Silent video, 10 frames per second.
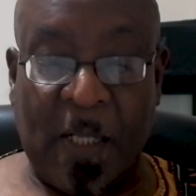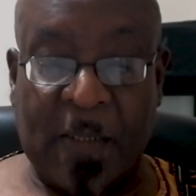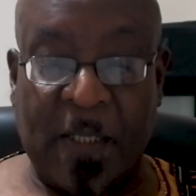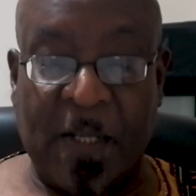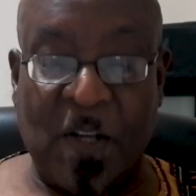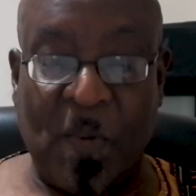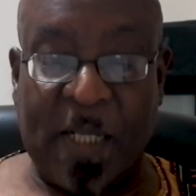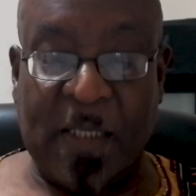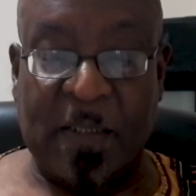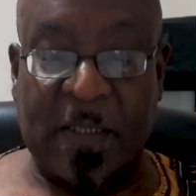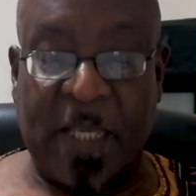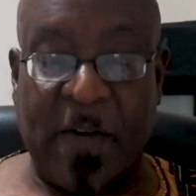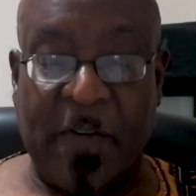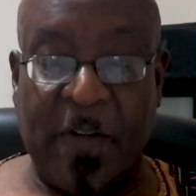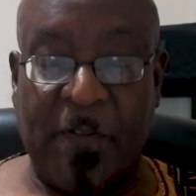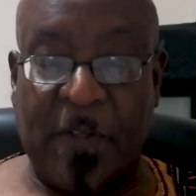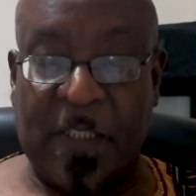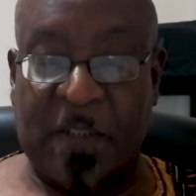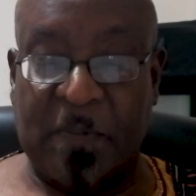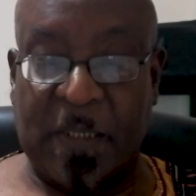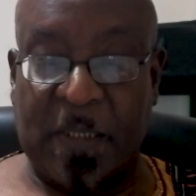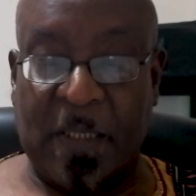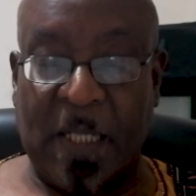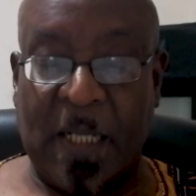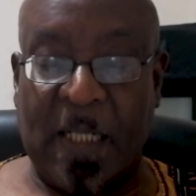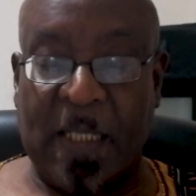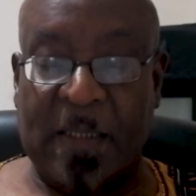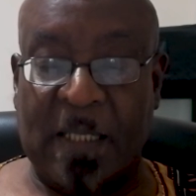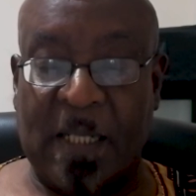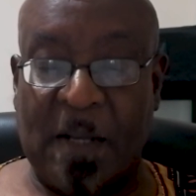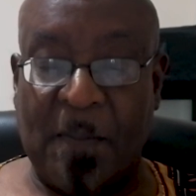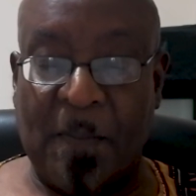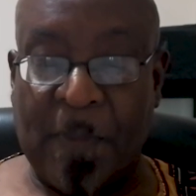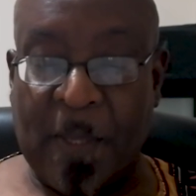and otherwise caring for Ismail alayhi salam